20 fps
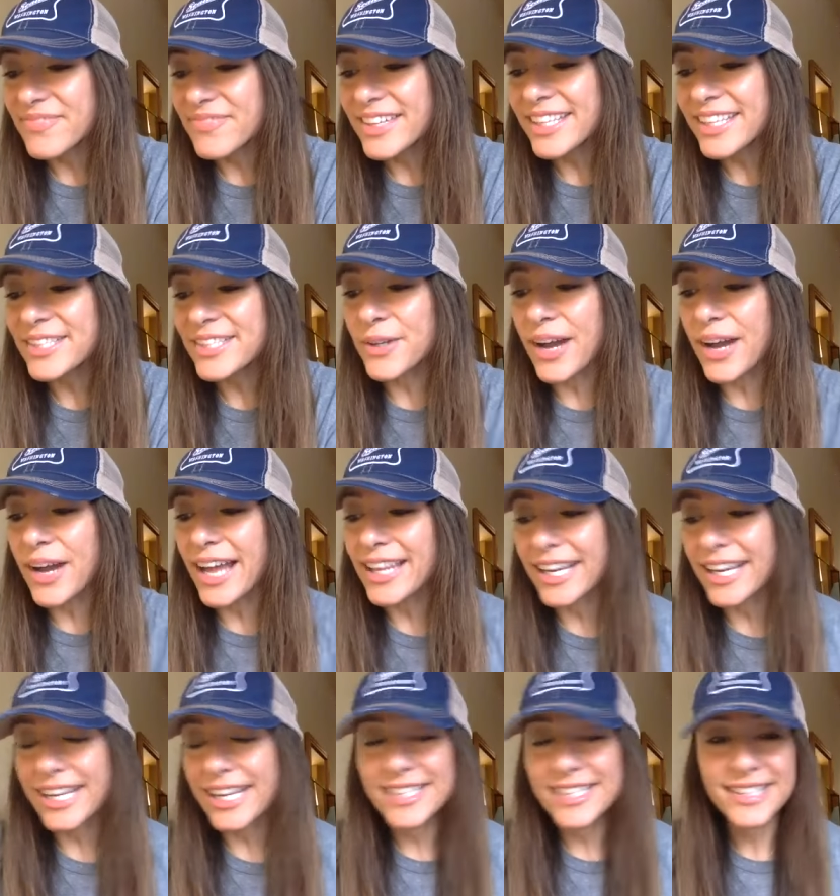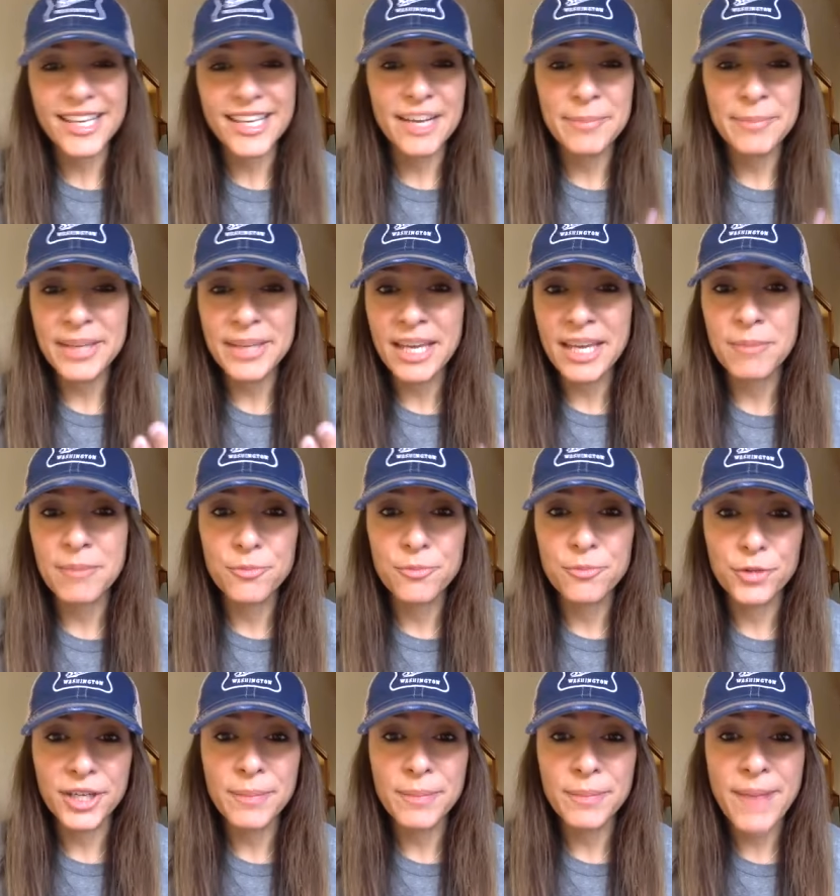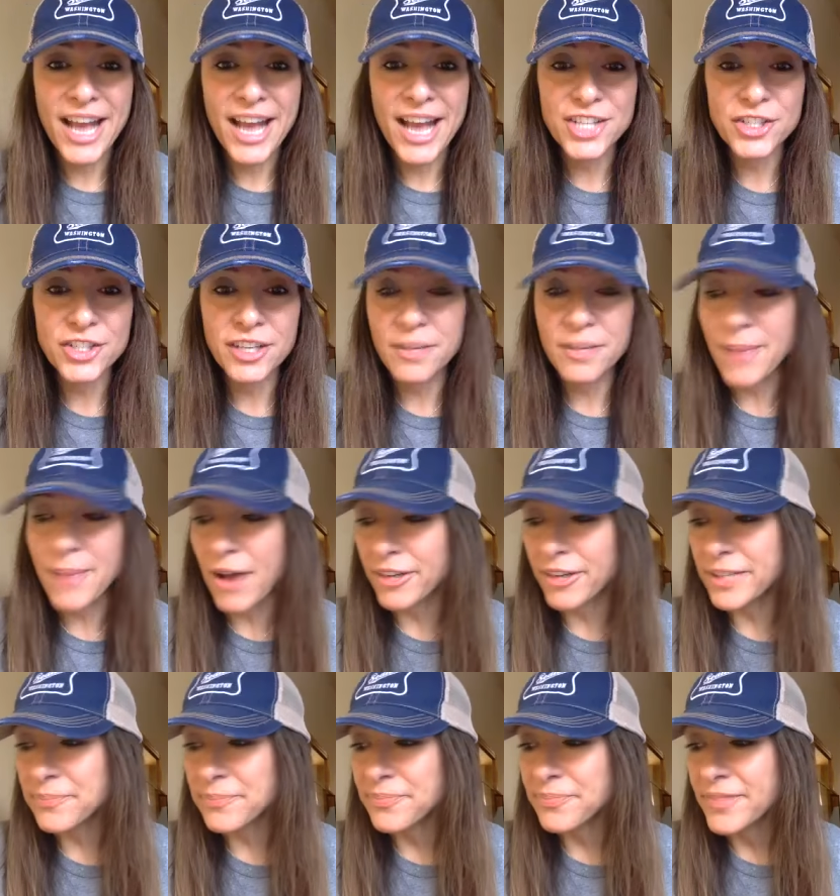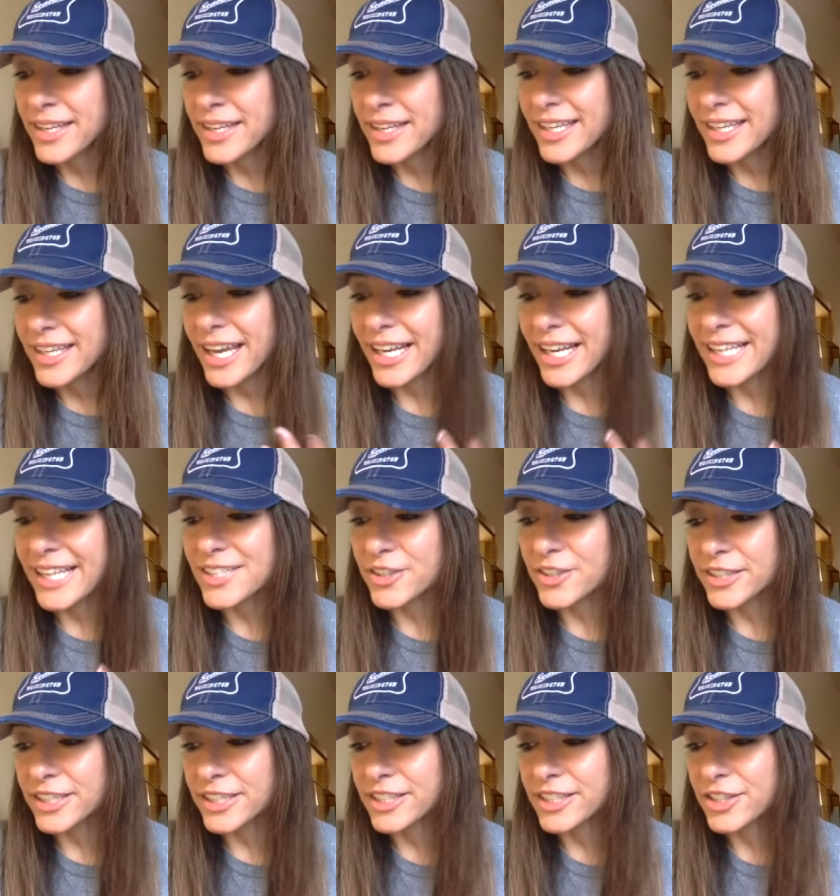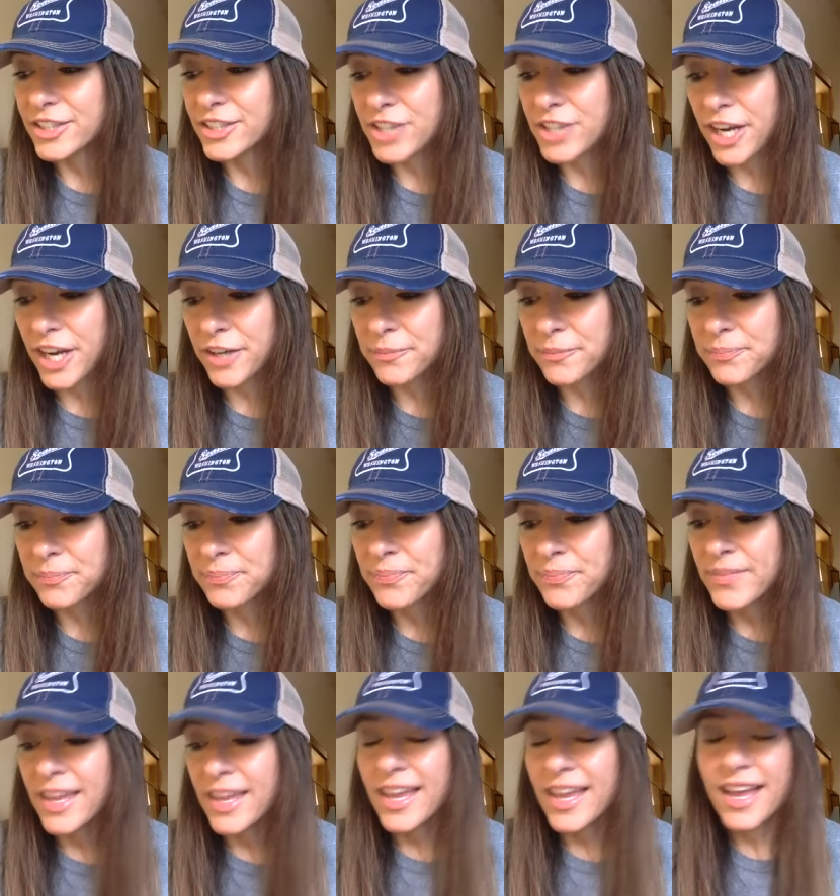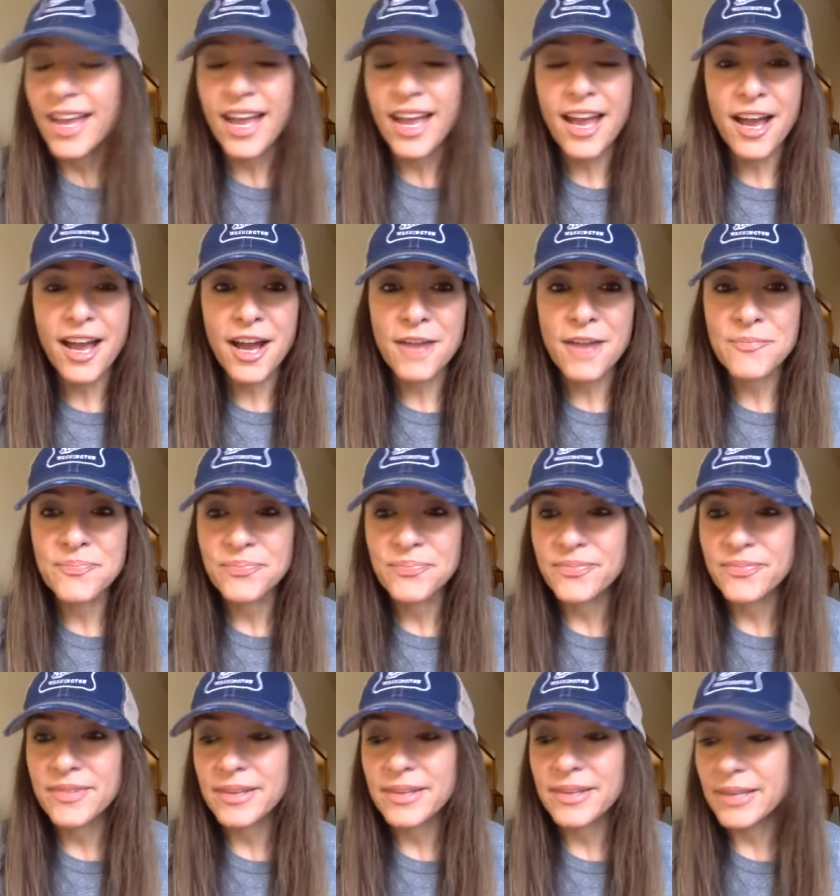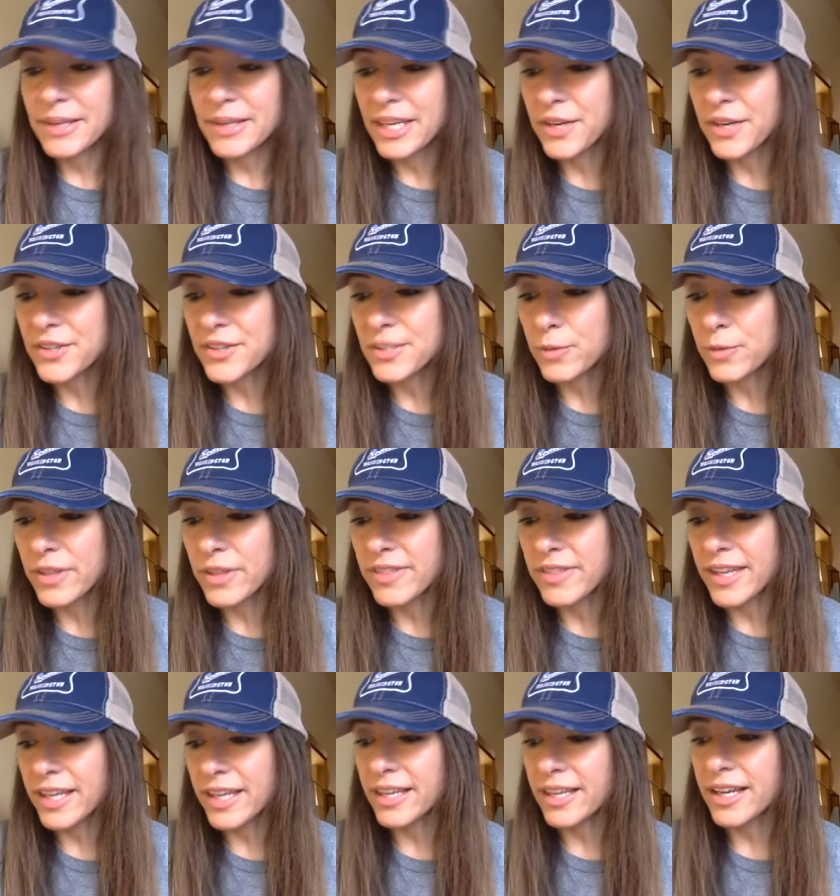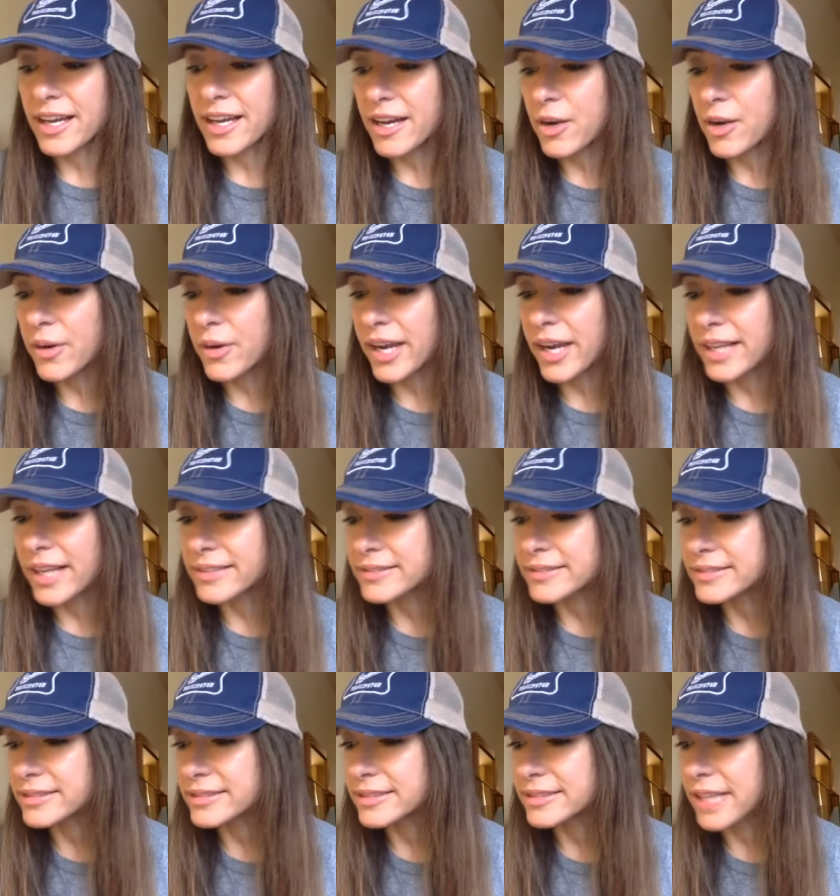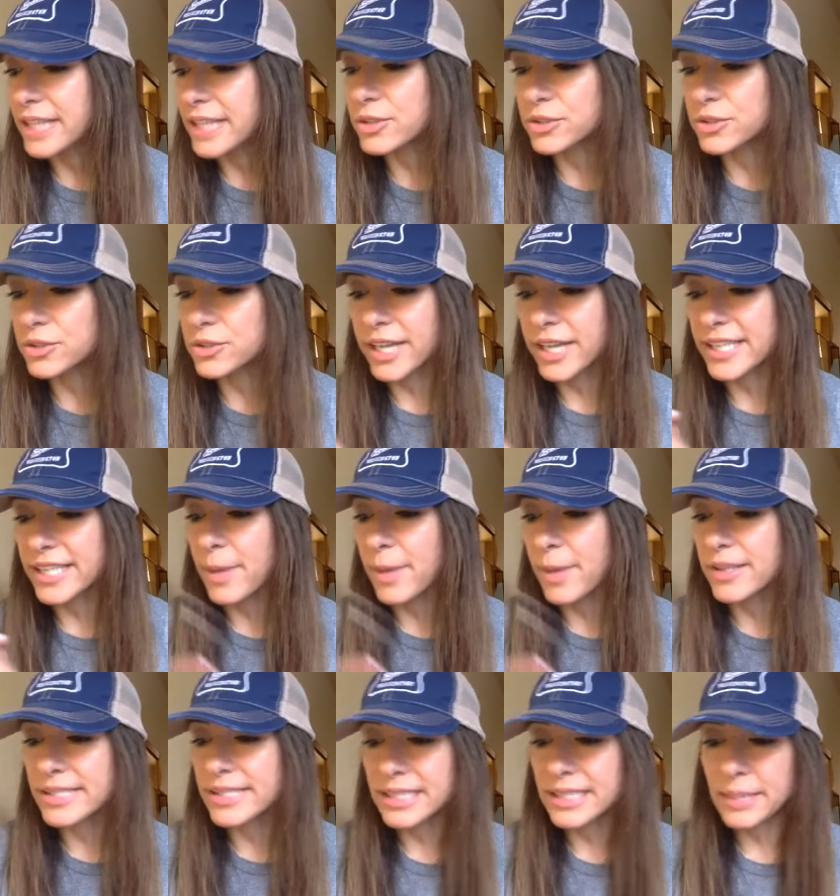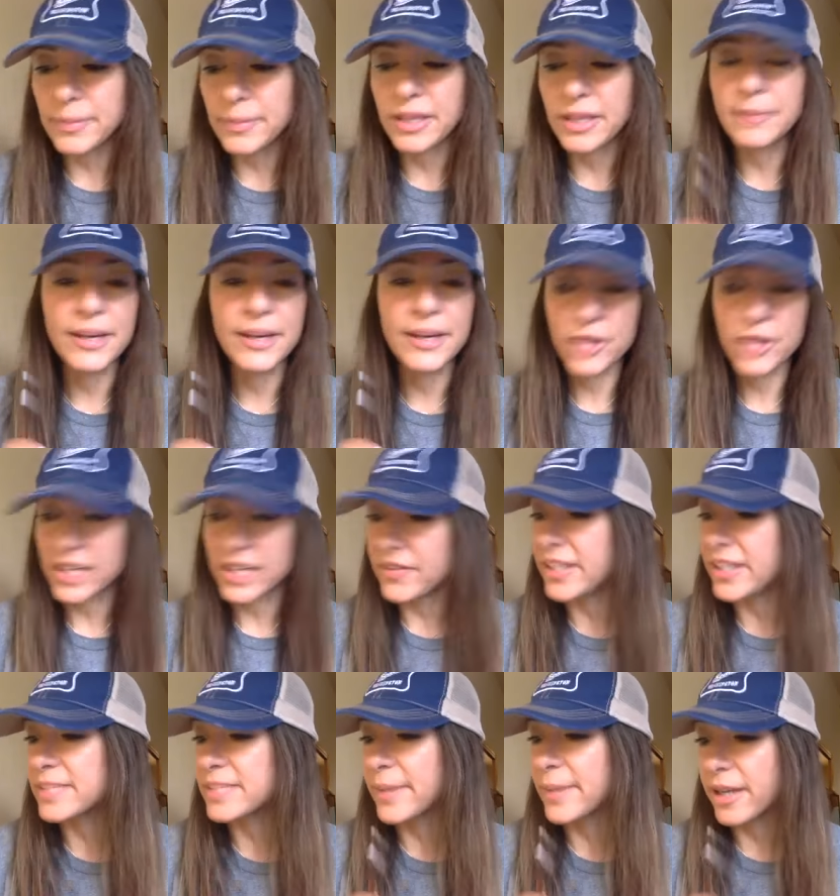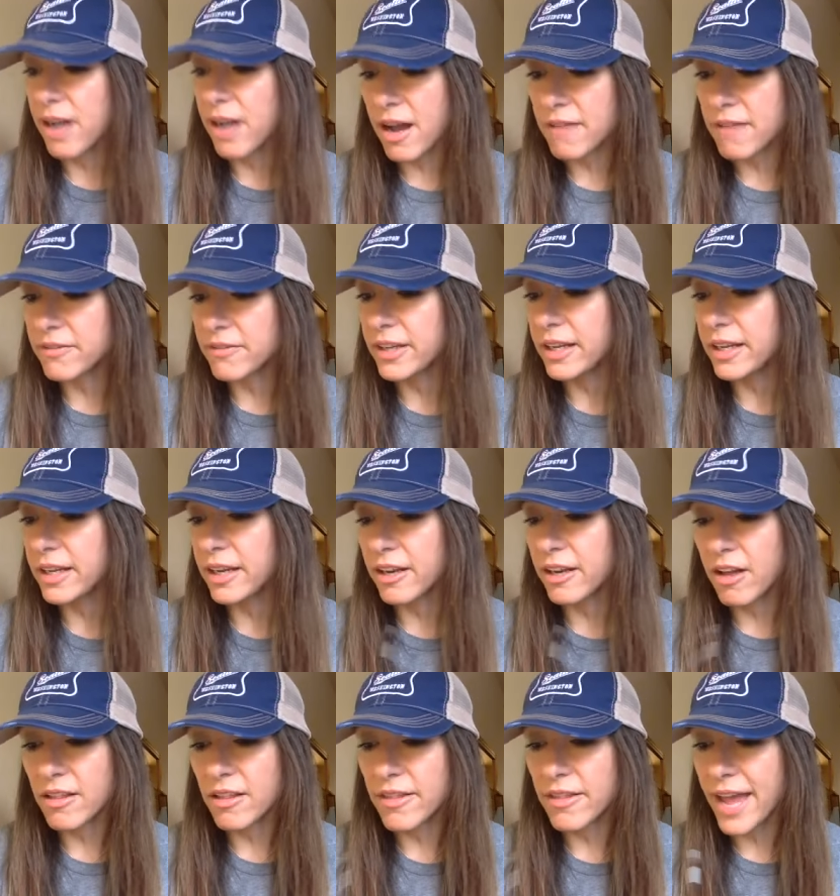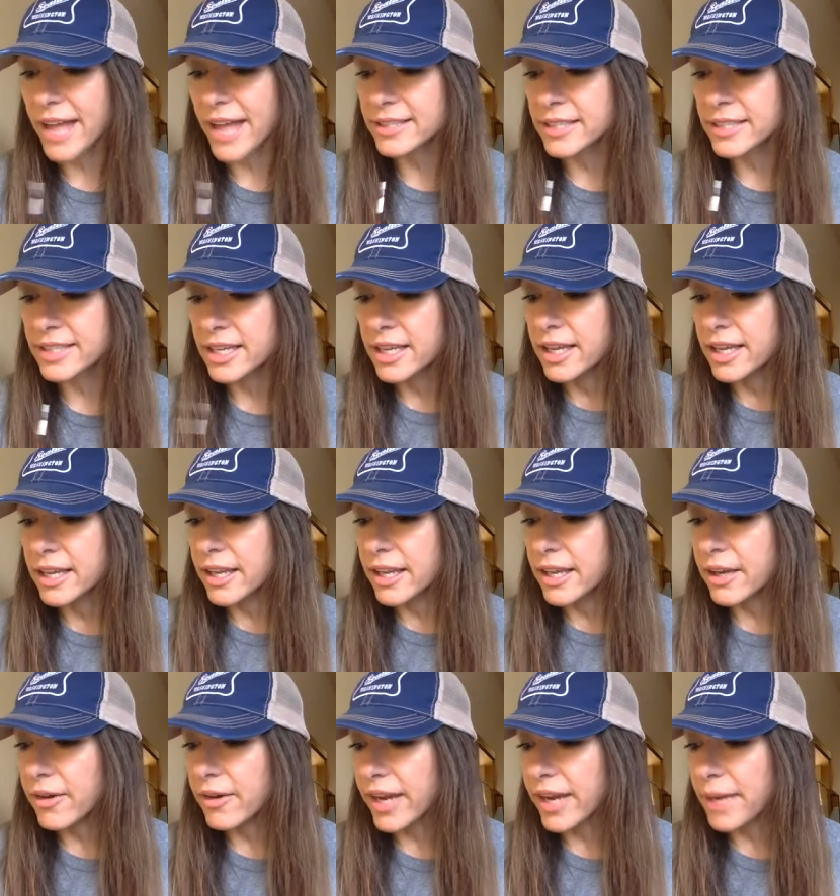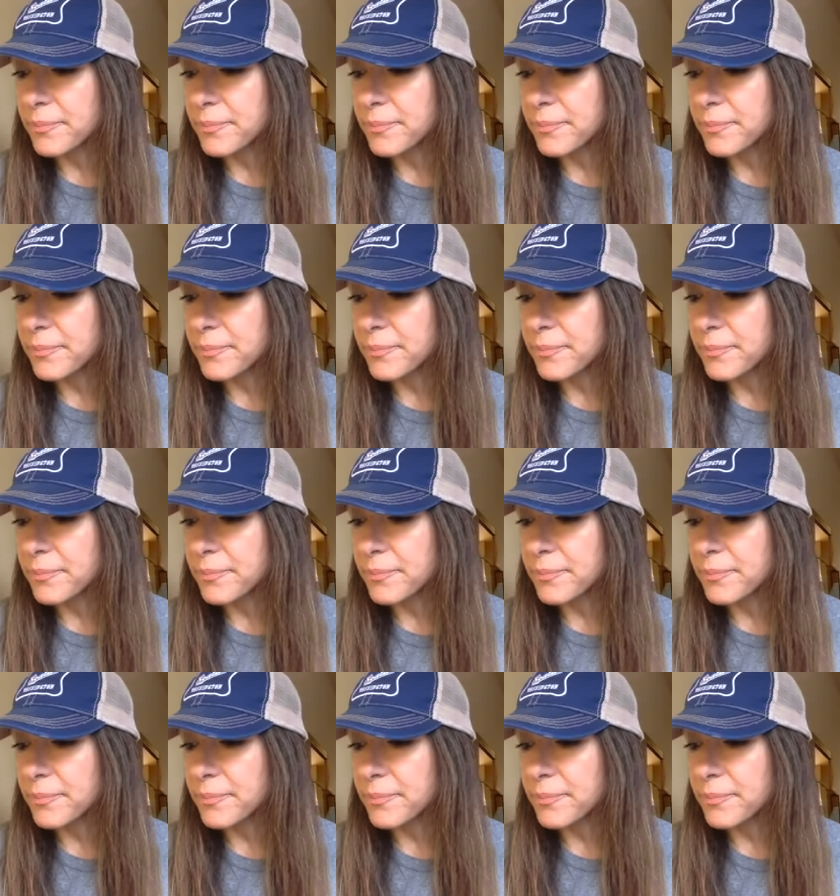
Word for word: so I, like I said, I became really passionate about it and I started to share. Um, here's the one thing. Uh, okay, I told you guys about sleeping, my cravings, my coffee, and all of that. Okay,